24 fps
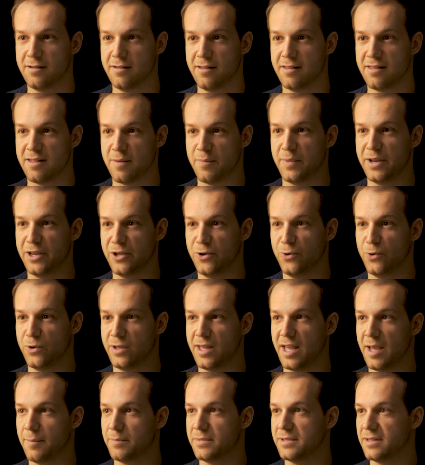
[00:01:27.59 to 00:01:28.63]
somebody who
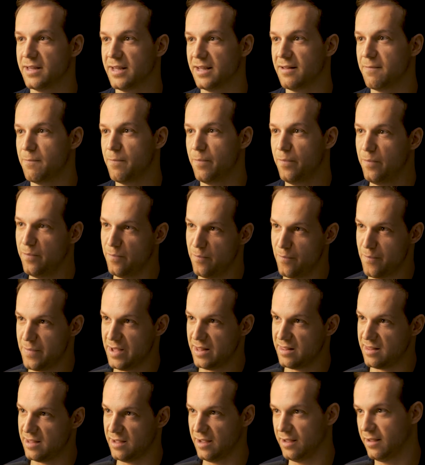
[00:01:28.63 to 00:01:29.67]
kept
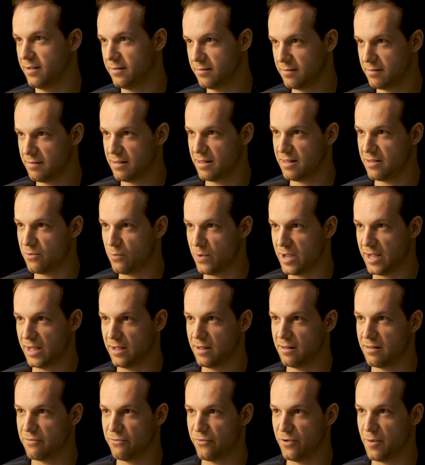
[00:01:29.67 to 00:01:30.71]
missing
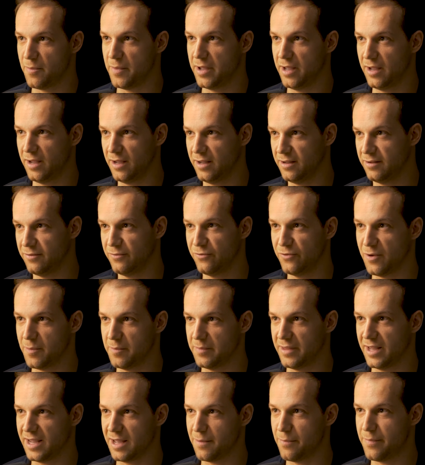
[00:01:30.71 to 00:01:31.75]
swings from a
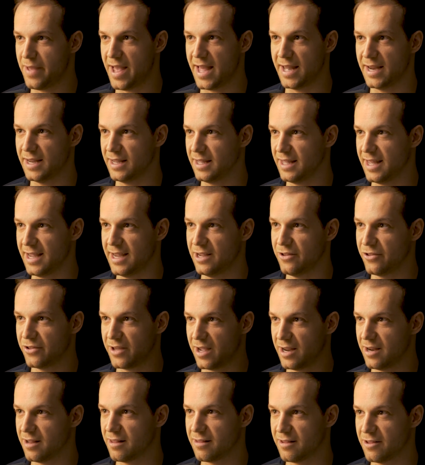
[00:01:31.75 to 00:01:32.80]
batting cage
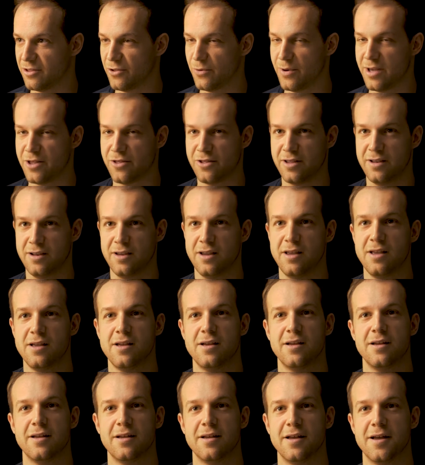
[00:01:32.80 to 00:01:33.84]
kind of situation.
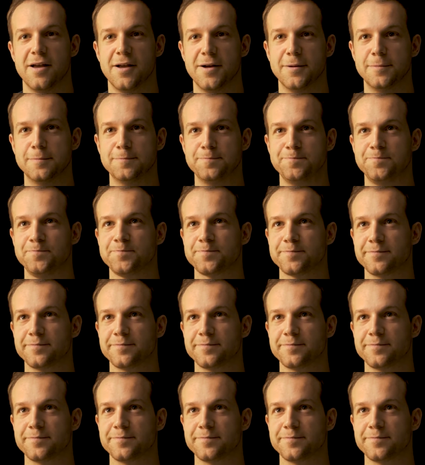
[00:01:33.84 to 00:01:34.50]
And